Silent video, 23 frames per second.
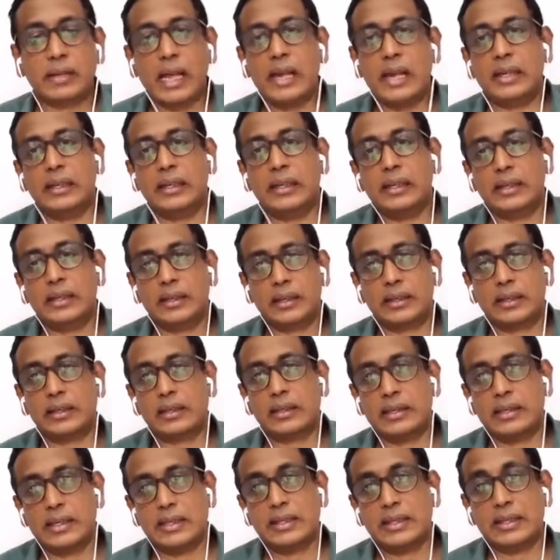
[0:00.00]
rally
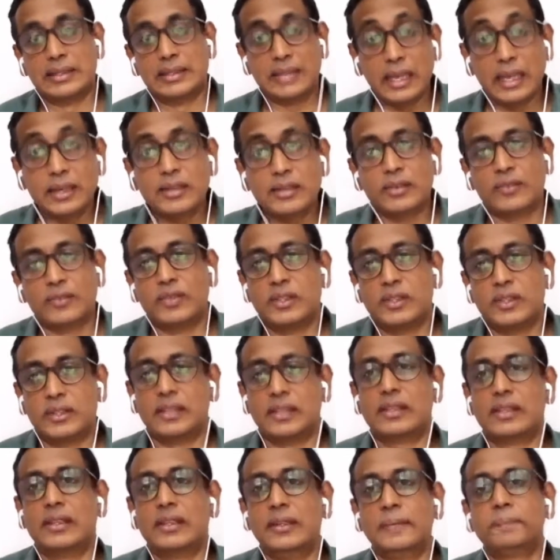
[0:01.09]
in the center of the
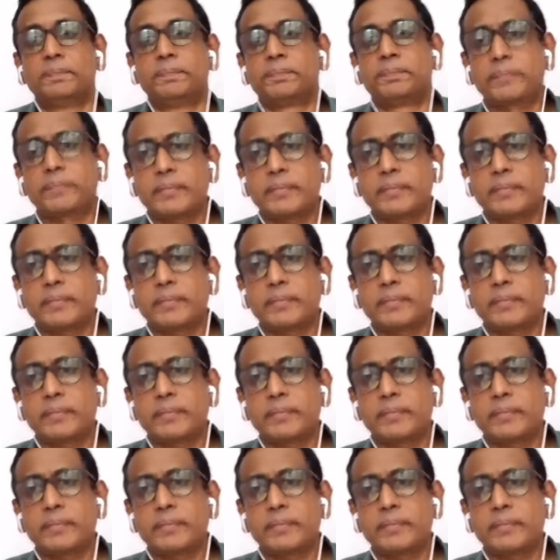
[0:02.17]
city,